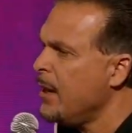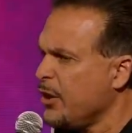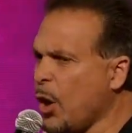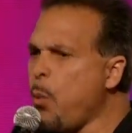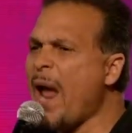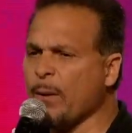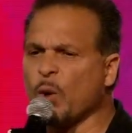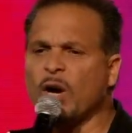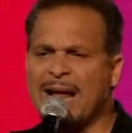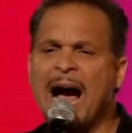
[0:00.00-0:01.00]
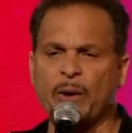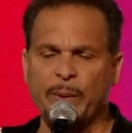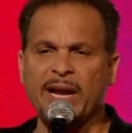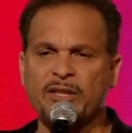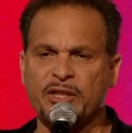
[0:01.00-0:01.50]
the Way World
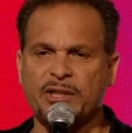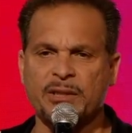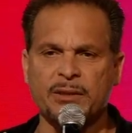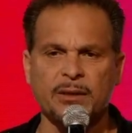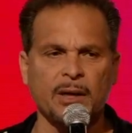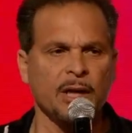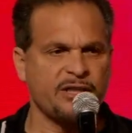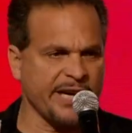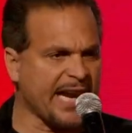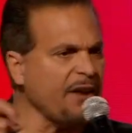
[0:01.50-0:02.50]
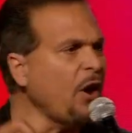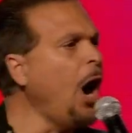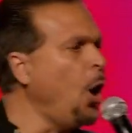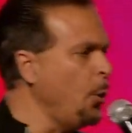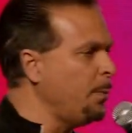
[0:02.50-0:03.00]
Outreach, to give
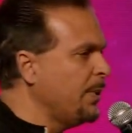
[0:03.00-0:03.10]
hope